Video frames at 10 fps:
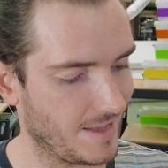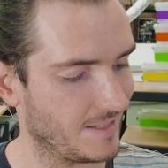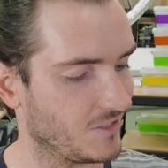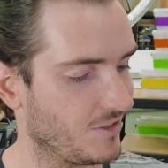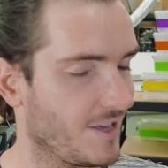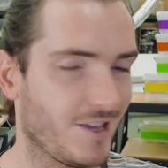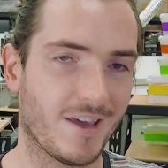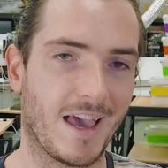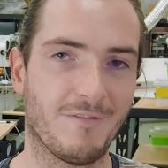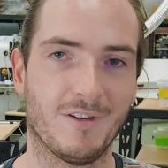And so there you
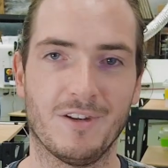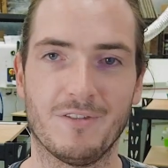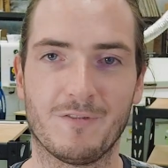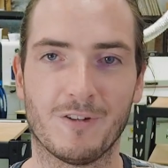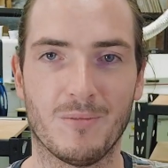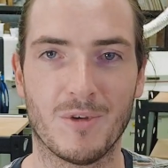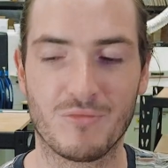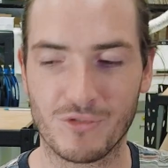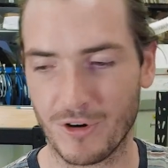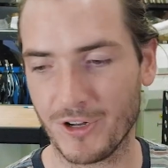have it, from
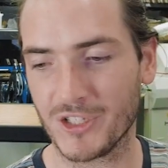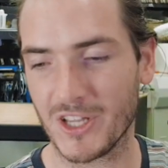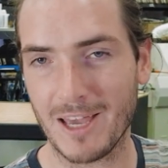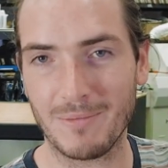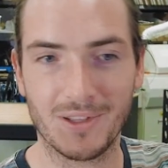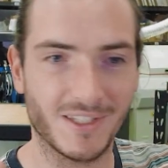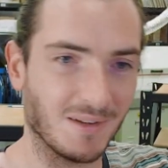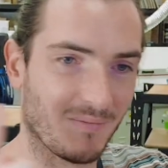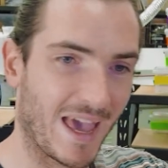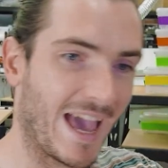prototype
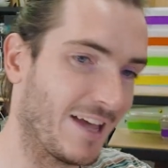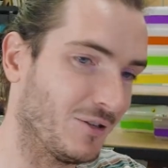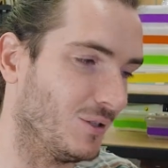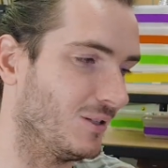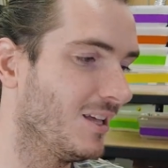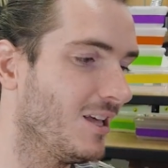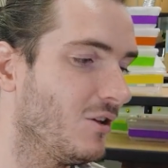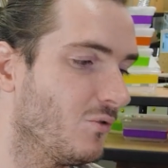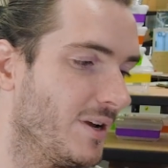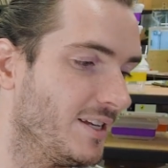to panel.
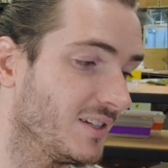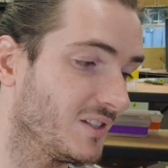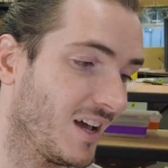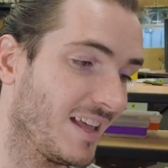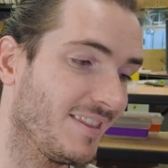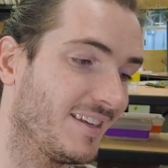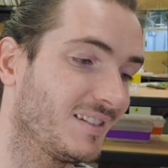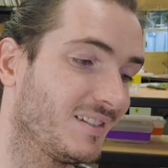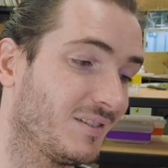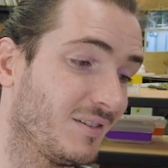We designed
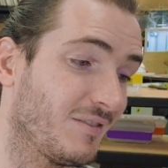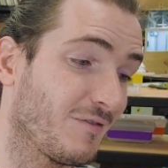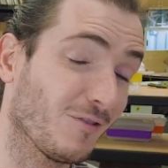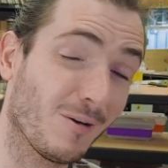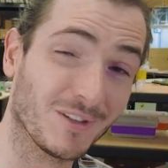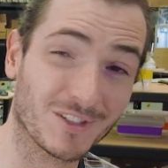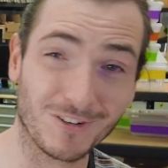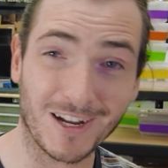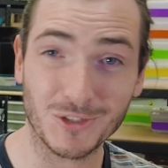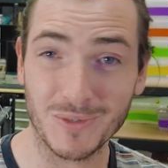this from the
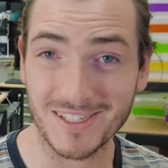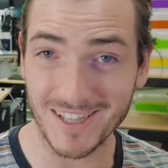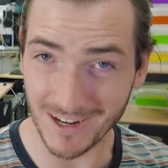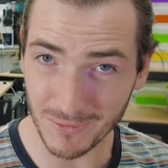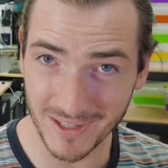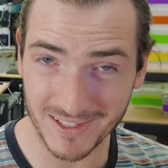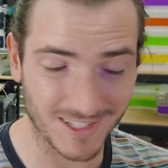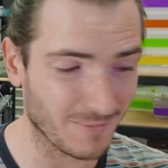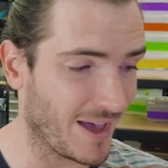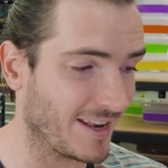scratch. We started with the
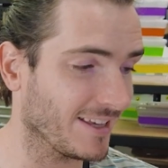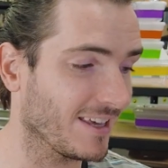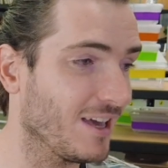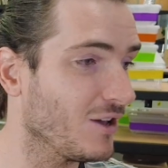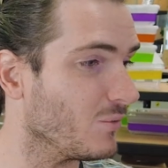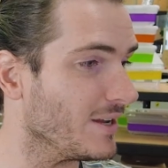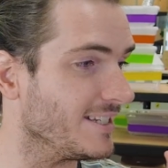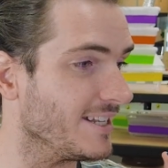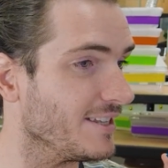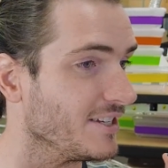schematic. We
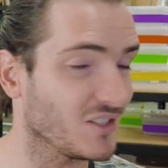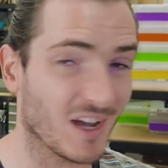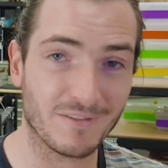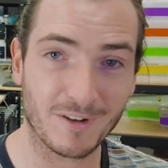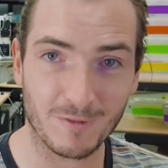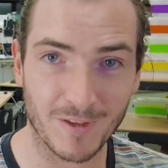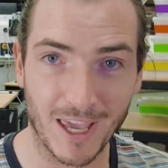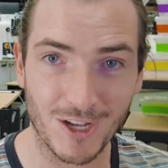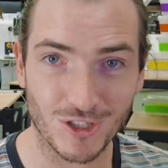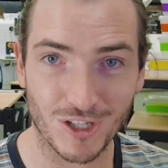did the design
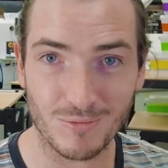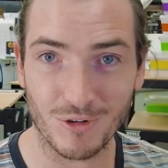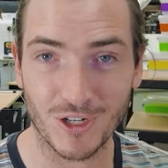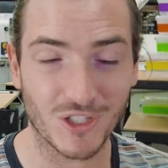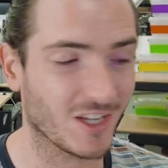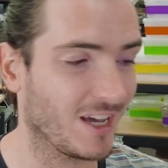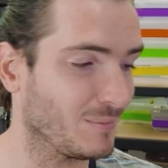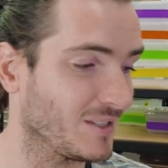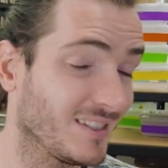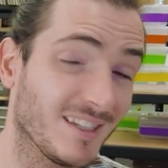verification on the
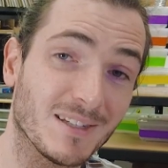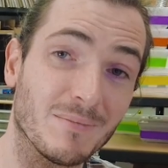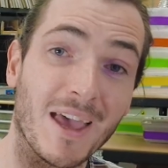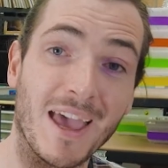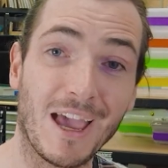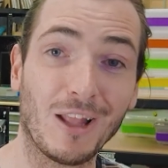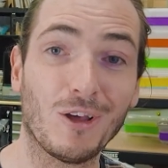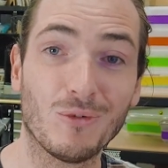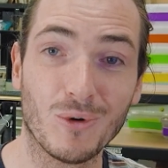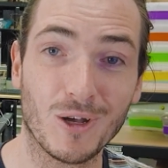prototypes, did some
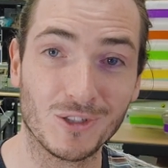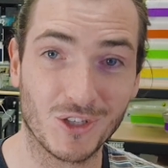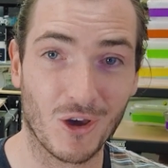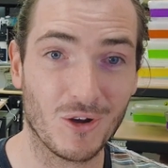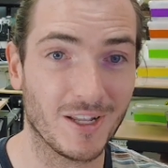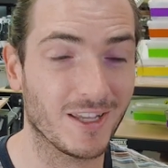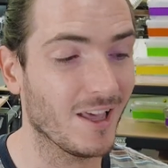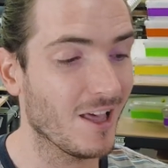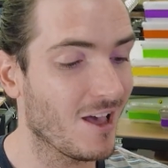Hello World coding.